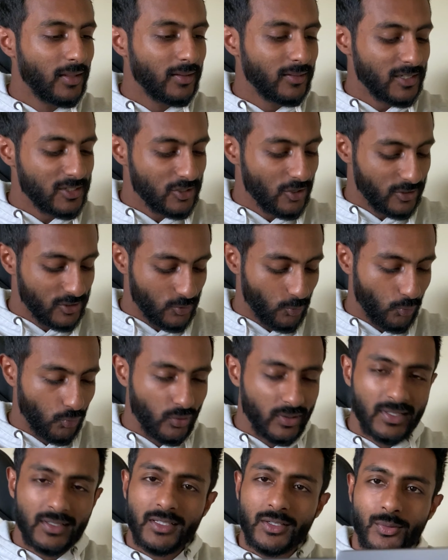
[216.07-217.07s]
This looks
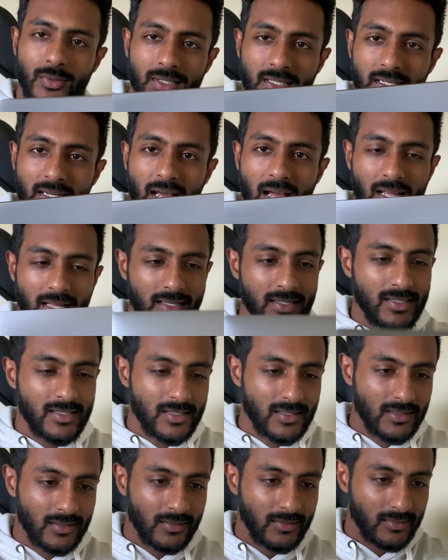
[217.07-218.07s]
really nice.